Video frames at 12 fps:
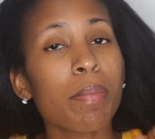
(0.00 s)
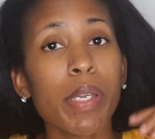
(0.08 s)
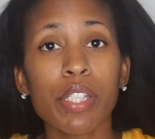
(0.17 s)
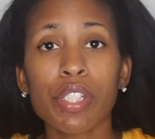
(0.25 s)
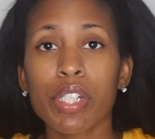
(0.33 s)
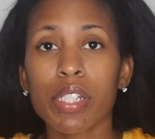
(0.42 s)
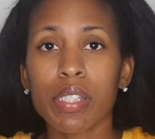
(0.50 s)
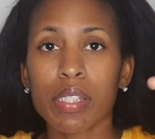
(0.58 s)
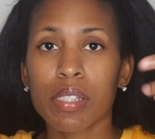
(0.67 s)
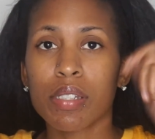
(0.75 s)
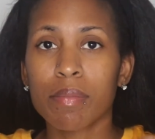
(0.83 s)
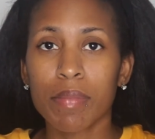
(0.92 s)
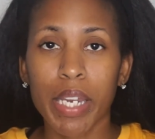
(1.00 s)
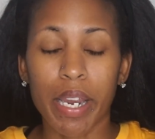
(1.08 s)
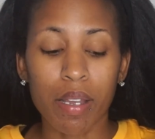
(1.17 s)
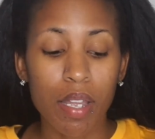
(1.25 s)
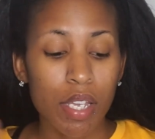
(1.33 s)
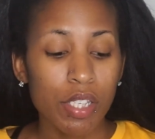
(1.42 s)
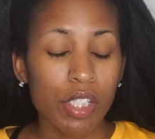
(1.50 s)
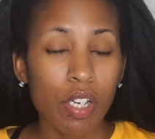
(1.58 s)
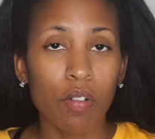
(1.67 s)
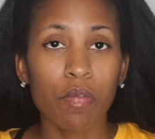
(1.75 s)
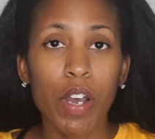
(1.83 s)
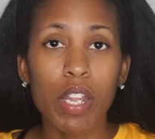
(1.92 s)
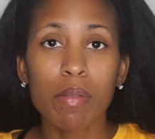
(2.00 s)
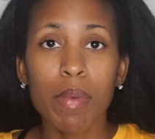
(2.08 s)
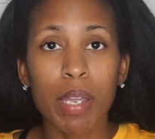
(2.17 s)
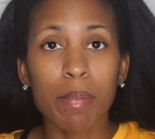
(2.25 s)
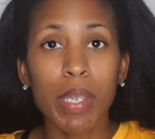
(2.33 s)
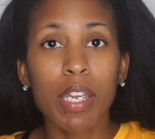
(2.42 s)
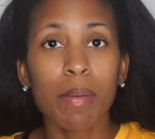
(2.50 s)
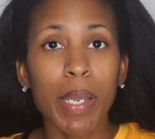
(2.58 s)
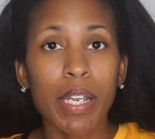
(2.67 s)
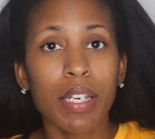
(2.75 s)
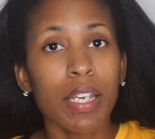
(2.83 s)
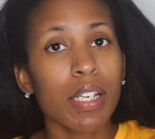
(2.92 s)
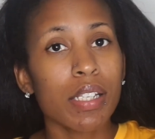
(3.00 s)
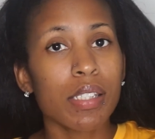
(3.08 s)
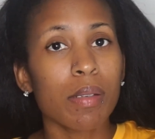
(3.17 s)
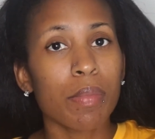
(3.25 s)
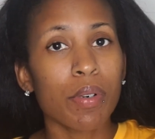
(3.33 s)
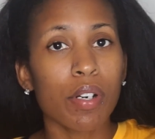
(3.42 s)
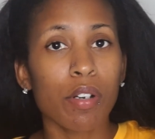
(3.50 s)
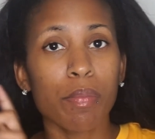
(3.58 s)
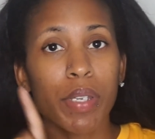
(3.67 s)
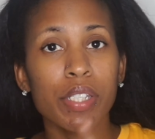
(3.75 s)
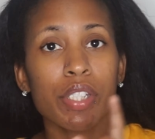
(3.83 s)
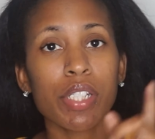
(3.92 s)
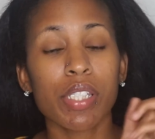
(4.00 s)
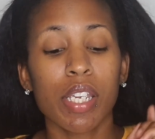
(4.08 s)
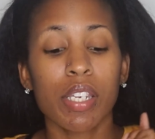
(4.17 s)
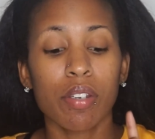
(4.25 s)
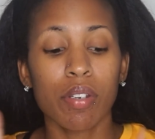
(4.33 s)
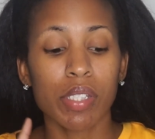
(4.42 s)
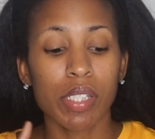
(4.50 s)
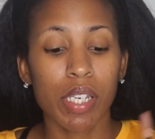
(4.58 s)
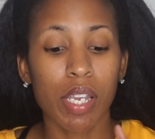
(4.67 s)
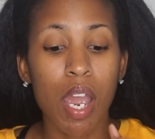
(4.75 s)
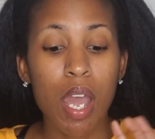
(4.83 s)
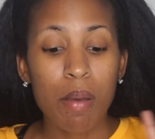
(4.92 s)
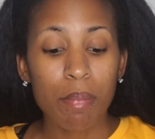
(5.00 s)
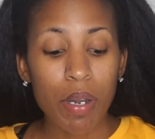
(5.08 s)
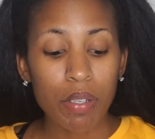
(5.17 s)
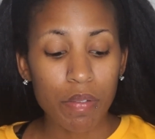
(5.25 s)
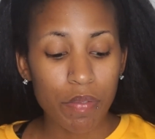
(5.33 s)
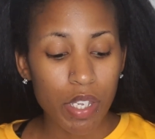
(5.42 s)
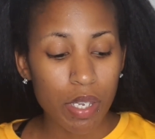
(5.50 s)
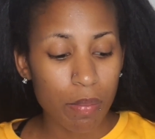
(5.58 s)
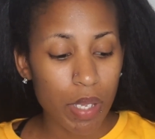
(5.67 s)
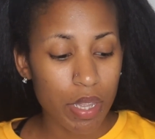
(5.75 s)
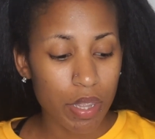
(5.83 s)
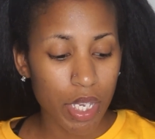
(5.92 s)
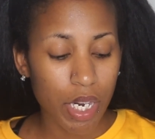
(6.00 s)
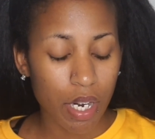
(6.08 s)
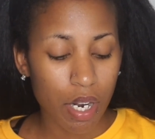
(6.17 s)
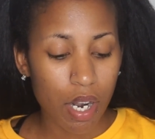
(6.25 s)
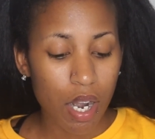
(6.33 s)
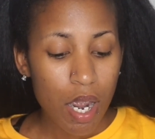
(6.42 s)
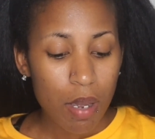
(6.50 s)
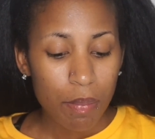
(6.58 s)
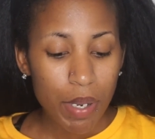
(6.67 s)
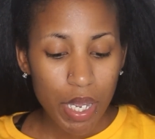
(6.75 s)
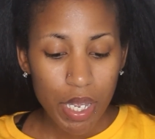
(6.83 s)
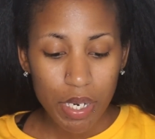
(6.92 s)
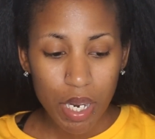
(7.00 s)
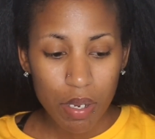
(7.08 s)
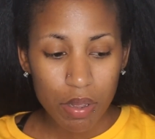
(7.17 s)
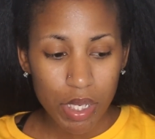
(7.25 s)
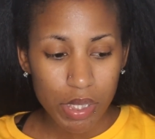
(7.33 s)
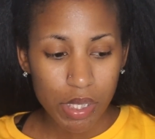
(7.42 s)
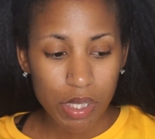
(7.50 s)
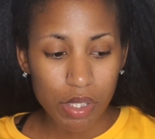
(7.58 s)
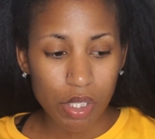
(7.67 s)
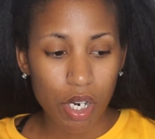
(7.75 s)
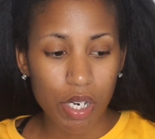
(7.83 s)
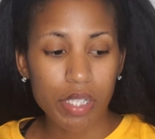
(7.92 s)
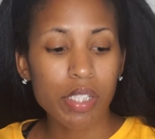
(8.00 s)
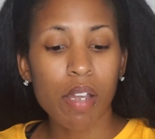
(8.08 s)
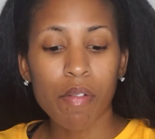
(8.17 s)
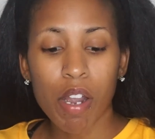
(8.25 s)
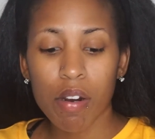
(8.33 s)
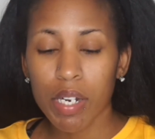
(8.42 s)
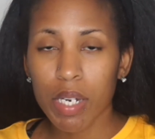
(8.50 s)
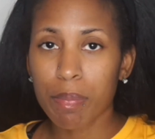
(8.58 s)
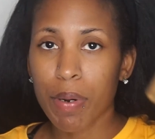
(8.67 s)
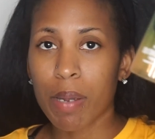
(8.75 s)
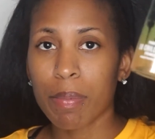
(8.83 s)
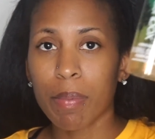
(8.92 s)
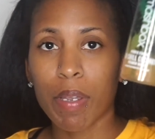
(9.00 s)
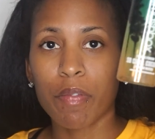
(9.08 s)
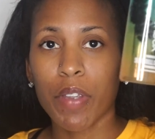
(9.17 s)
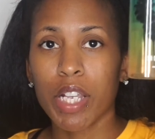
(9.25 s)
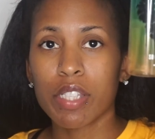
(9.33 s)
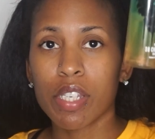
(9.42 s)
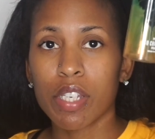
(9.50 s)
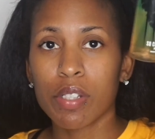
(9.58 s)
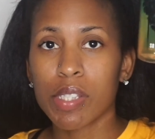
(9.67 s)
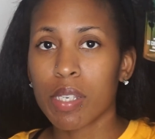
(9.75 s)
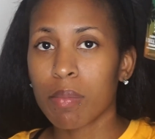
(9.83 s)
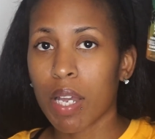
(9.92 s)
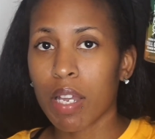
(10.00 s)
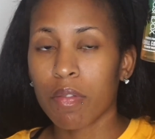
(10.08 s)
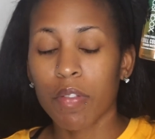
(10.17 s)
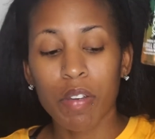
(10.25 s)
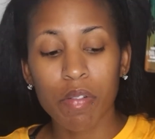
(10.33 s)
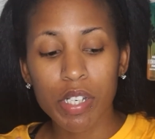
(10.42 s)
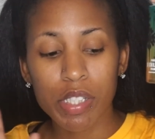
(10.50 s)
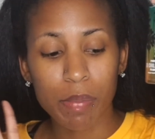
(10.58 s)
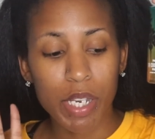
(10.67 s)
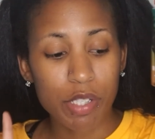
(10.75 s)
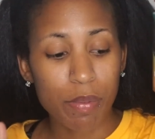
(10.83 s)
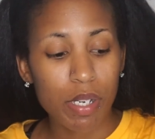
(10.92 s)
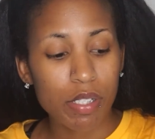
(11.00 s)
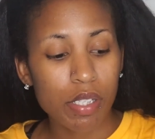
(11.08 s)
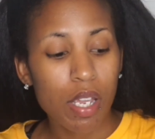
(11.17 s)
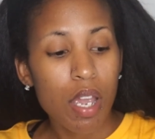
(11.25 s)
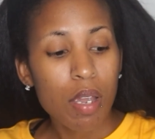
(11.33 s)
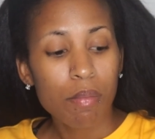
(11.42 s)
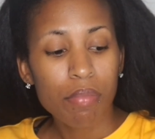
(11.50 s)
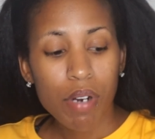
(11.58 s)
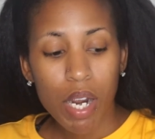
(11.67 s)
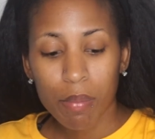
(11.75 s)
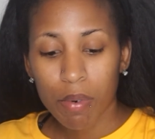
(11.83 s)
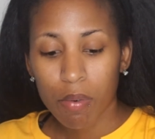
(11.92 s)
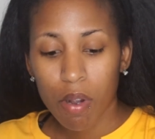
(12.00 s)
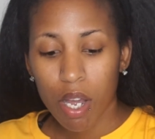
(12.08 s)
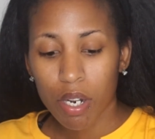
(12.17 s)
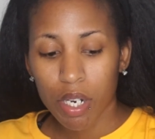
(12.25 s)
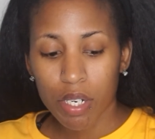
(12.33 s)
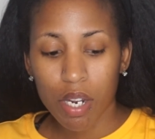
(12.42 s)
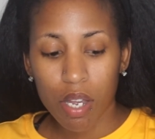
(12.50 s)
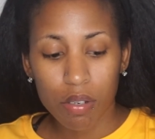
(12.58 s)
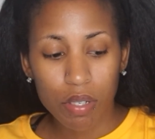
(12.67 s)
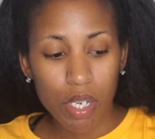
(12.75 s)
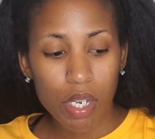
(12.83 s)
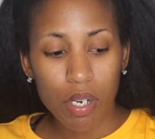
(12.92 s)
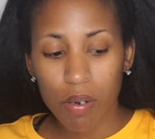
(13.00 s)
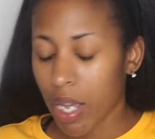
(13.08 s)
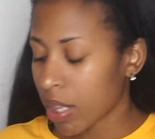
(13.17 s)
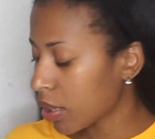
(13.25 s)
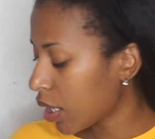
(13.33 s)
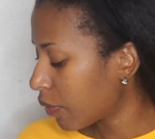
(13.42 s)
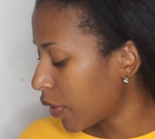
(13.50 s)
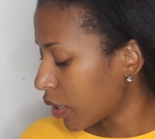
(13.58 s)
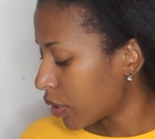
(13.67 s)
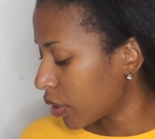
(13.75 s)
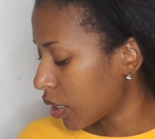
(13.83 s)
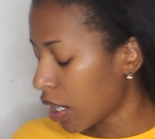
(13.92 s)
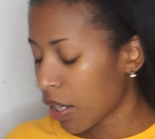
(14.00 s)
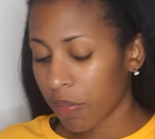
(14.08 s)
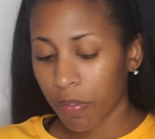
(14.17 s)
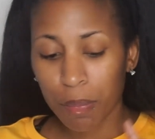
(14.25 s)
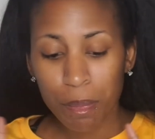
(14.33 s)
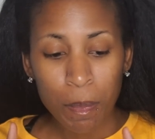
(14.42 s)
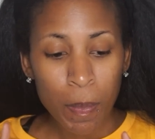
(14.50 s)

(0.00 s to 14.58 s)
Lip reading: Pinterest. Yeah, so follow my makeup ideas board on Pinterest and you can see both of them there. But let's get started. So I've already prepped my face using my favorite Smashbox primer water. Y'all know I love that stuff.